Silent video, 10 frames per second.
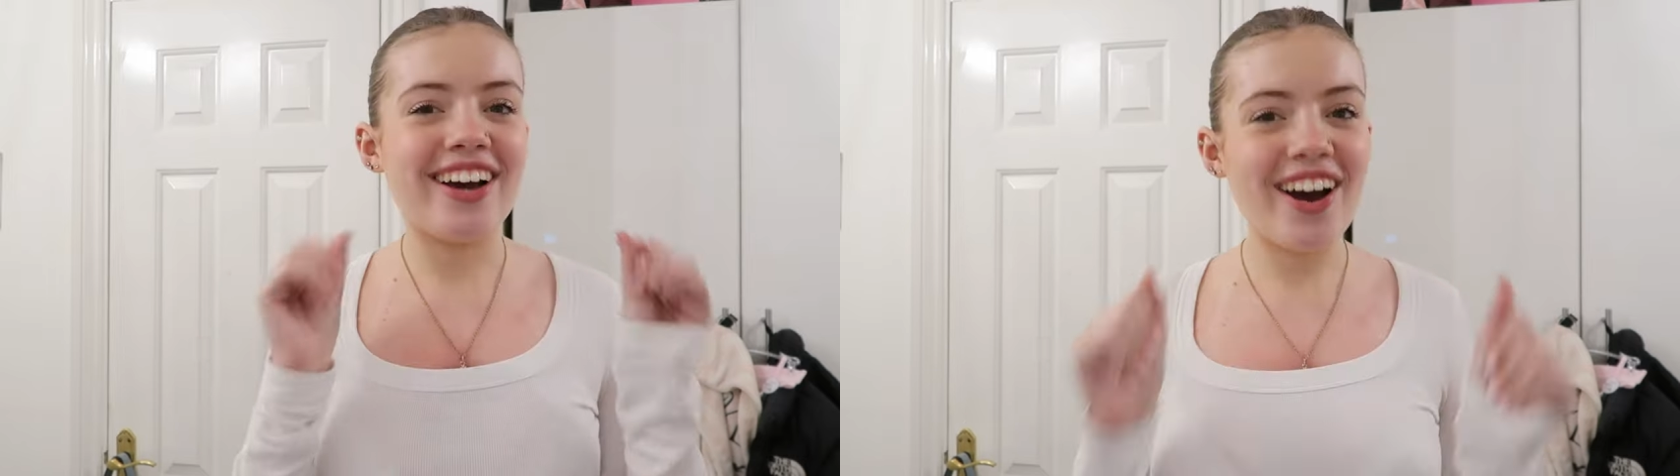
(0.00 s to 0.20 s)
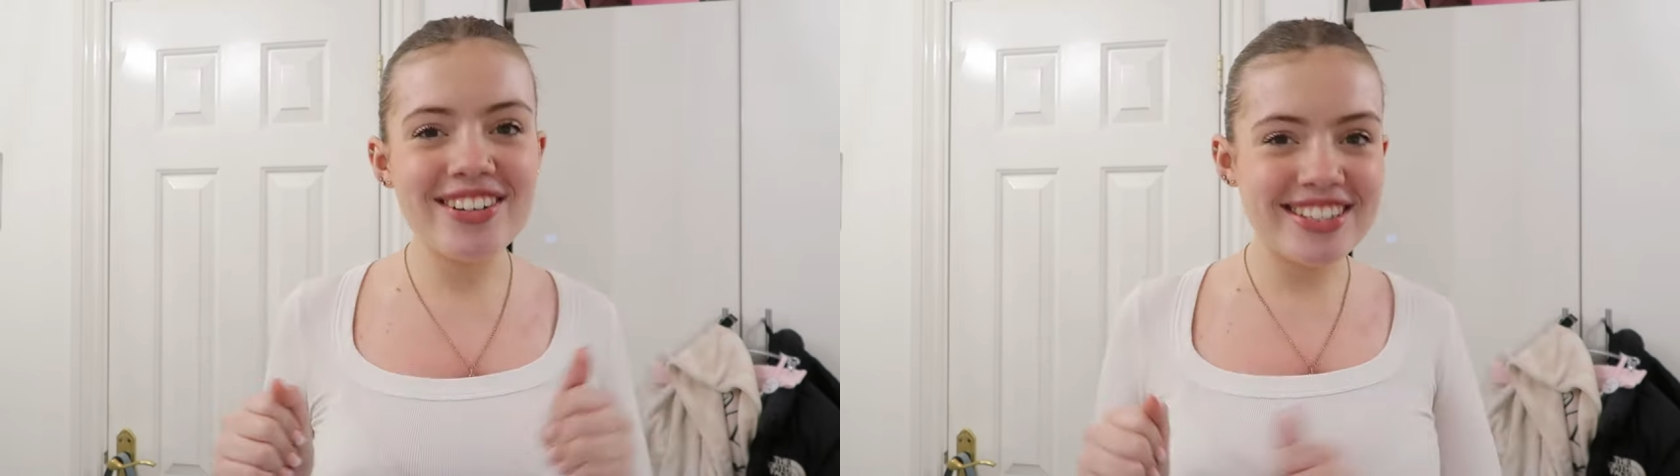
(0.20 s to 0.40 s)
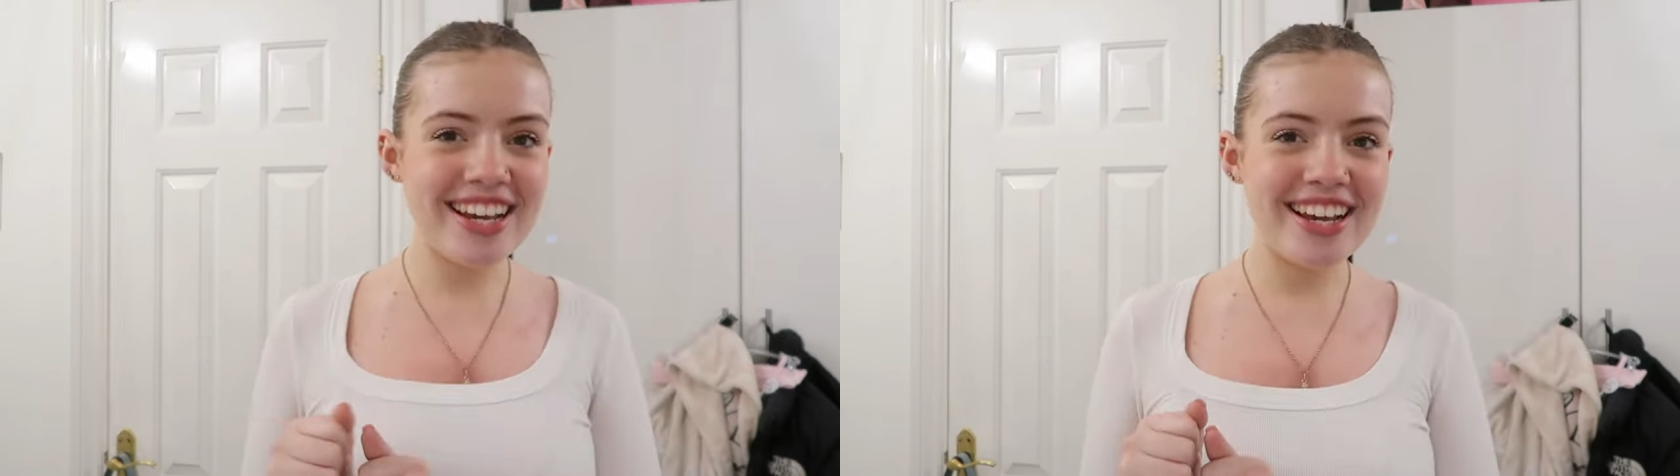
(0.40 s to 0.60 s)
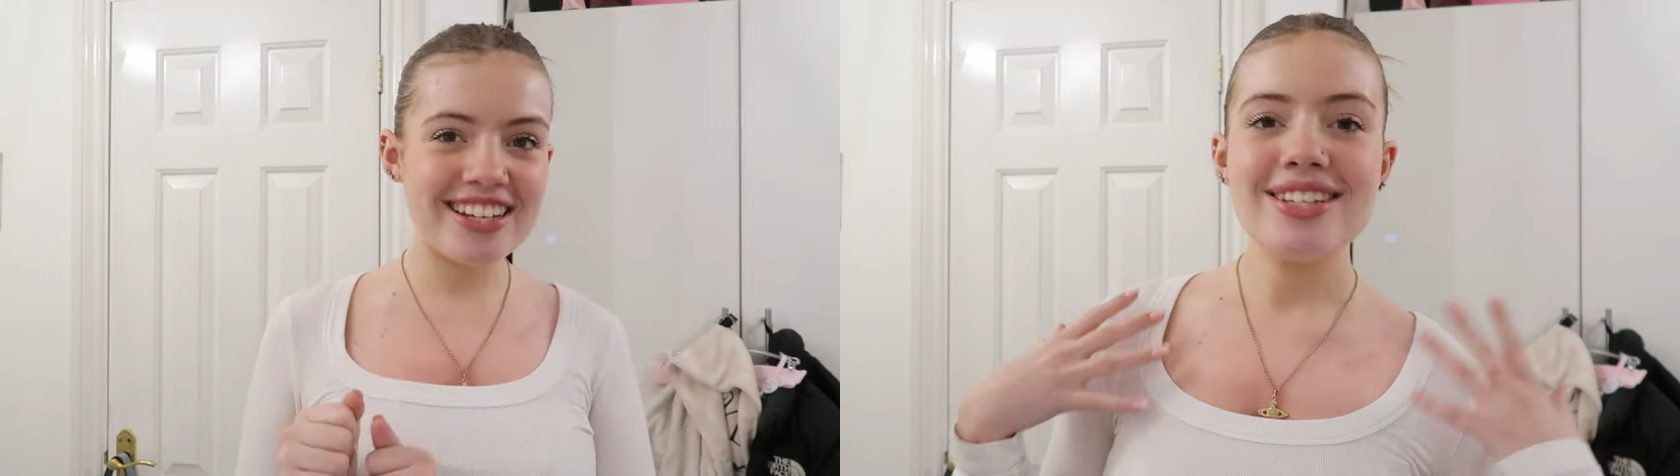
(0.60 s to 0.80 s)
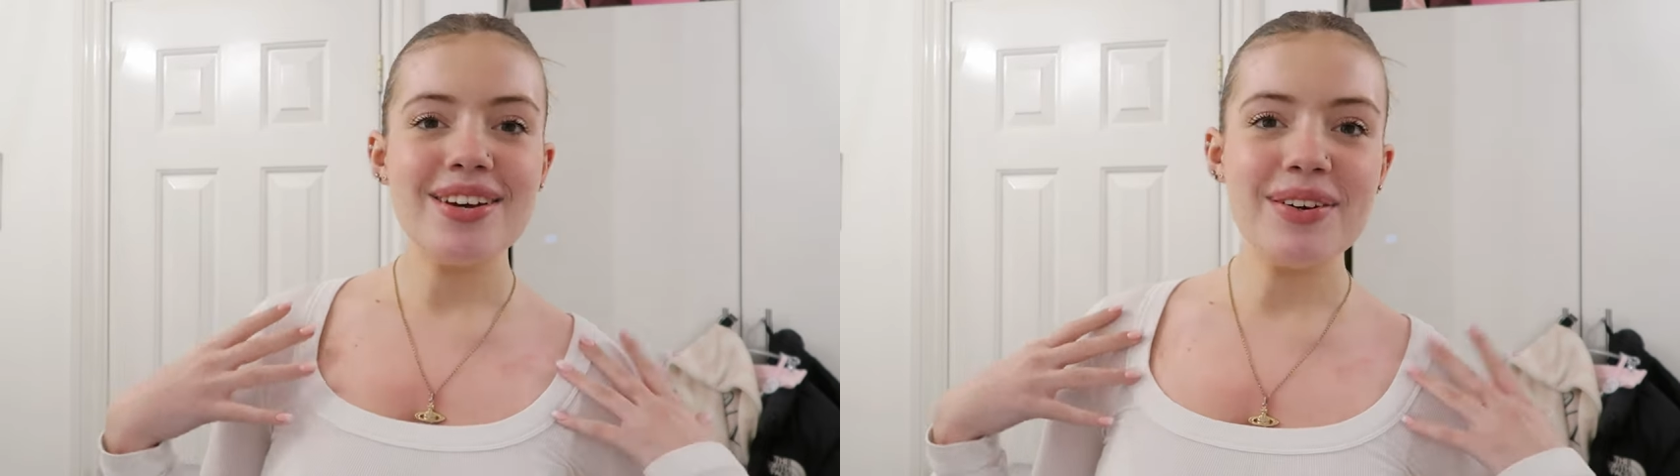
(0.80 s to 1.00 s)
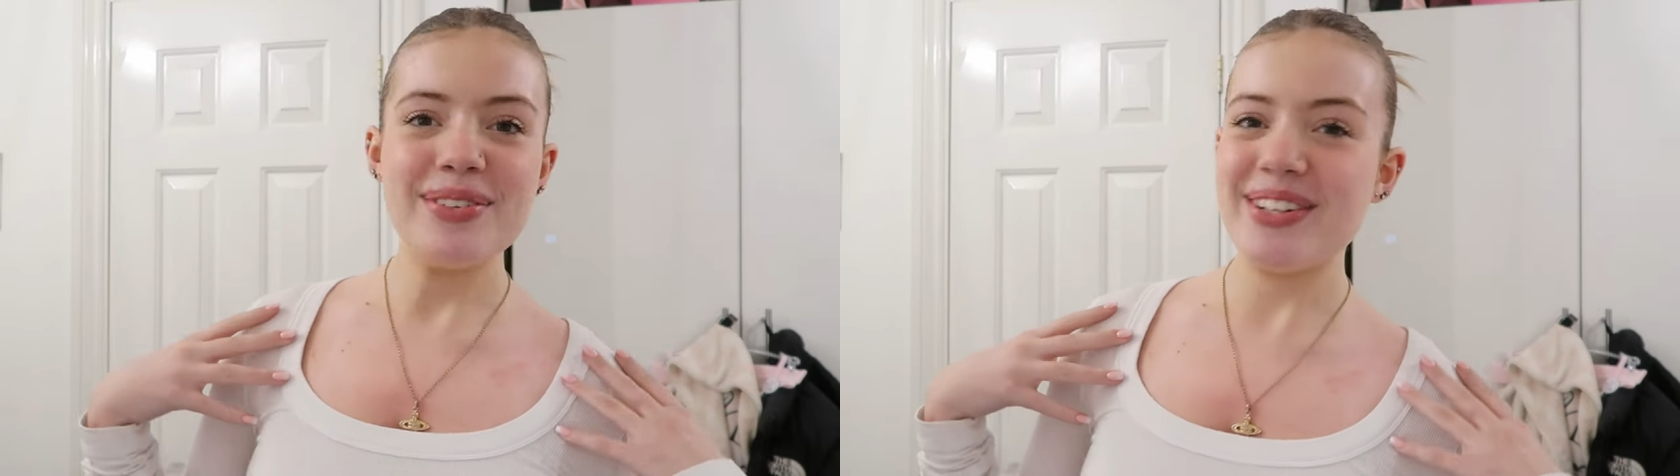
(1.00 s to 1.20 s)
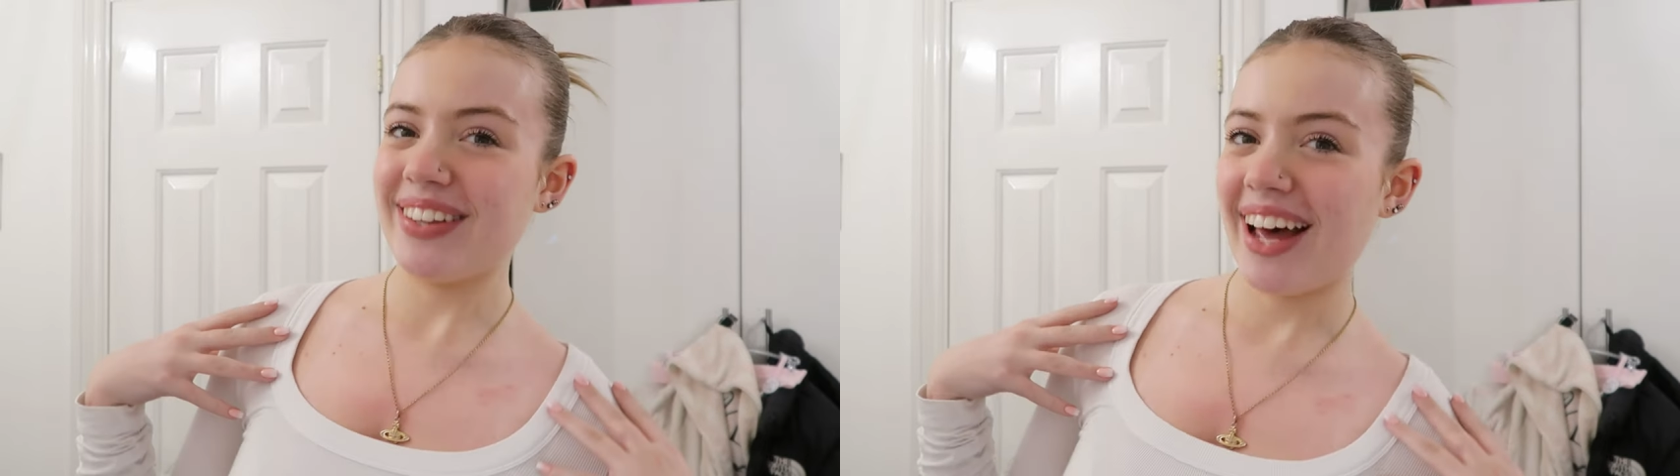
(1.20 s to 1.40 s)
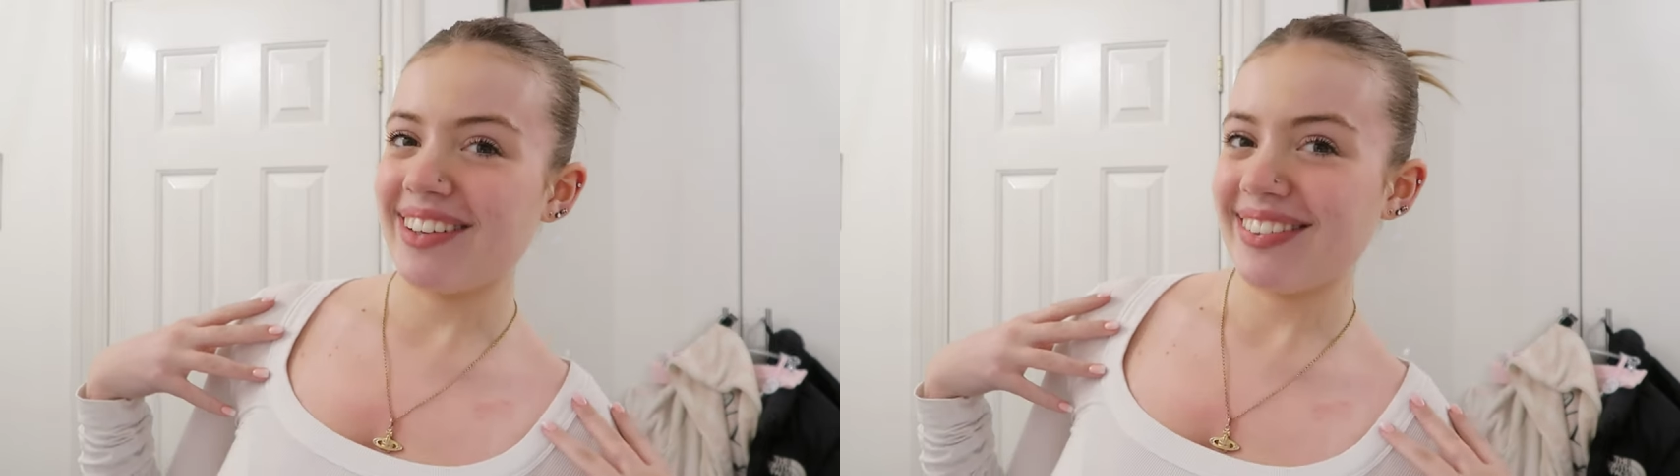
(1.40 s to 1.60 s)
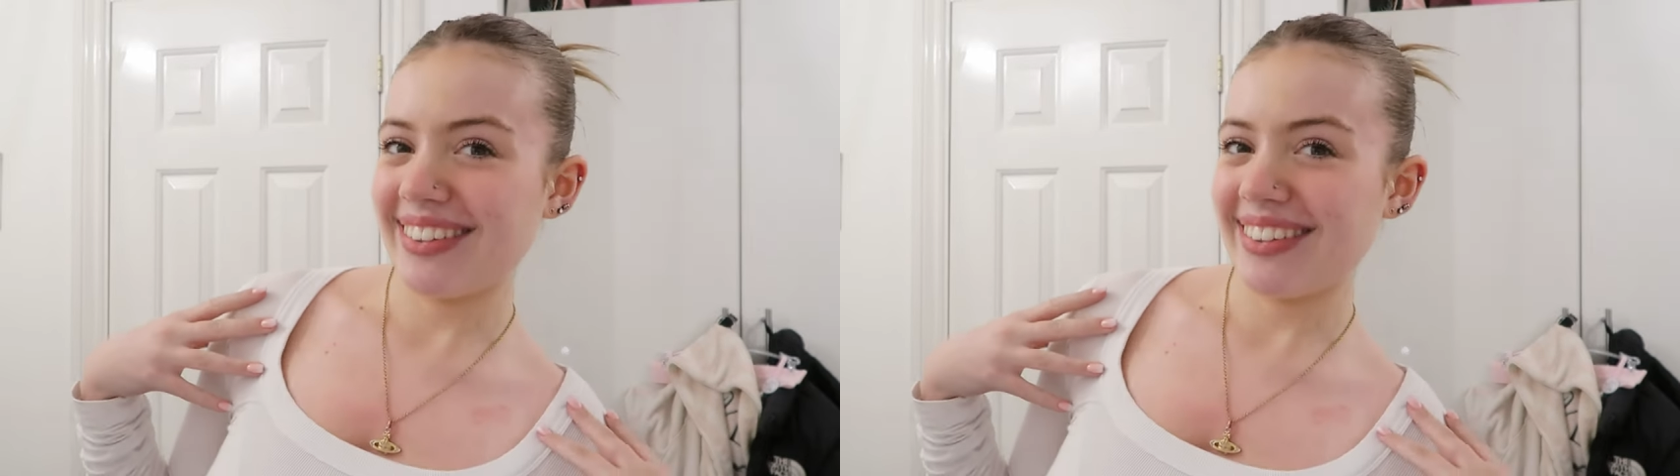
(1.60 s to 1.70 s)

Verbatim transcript: cozy. So I'm gonna be doing that